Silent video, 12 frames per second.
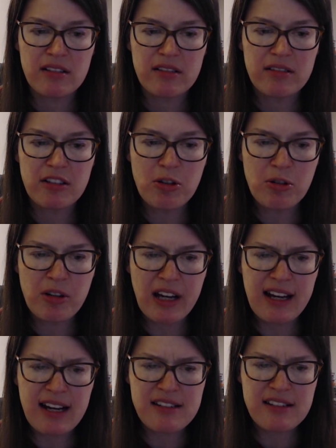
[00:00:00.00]
You
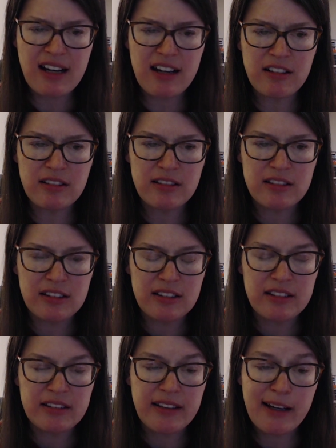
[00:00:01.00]
okay? Asked Kyle.
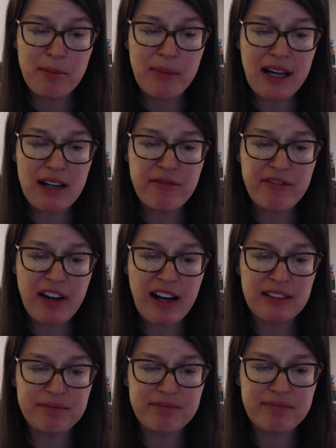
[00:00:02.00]
Yeah, man, I'm
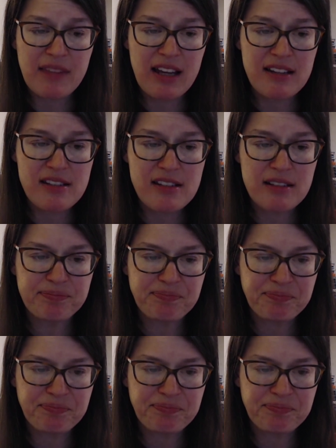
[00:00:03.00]
fine. Thanks.